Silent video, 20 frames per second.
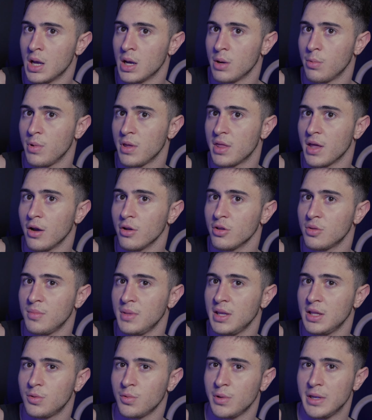without
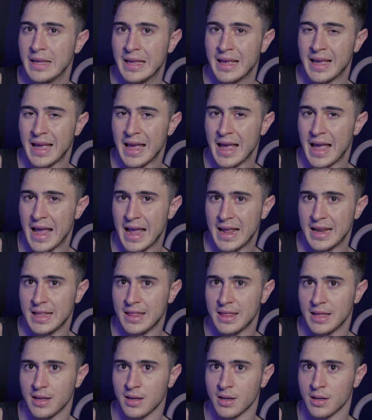me doing
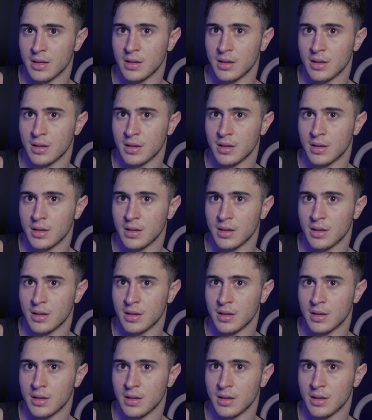anything.